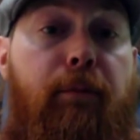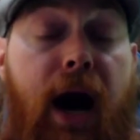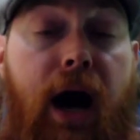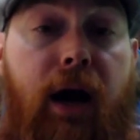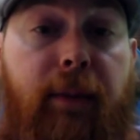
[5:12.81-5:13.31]

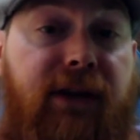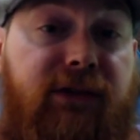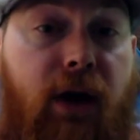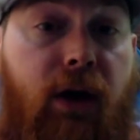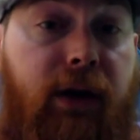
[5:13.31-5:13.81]
Bob
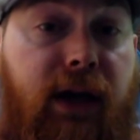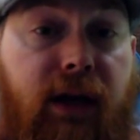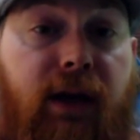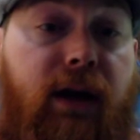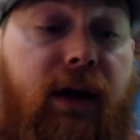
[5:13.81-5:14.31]
is
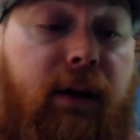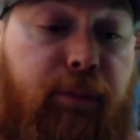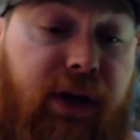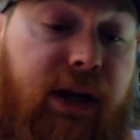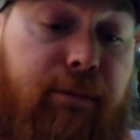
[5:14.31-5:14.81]

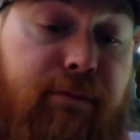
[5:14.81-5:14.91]
putting a